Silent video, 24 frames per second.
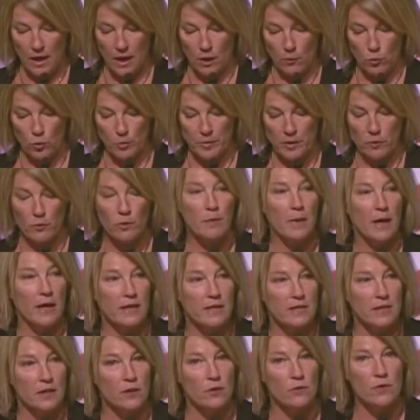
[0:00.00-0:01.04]
I will be
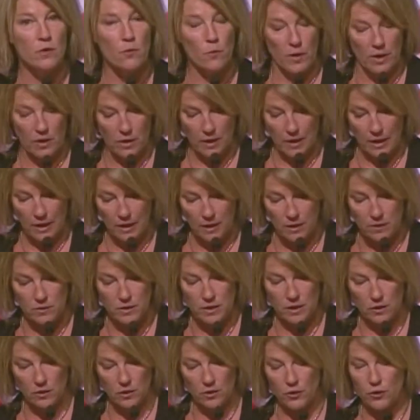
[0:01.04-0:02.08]
reminding you that we are
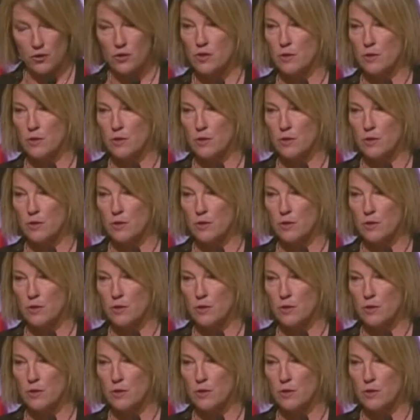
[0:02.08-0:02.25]
counting on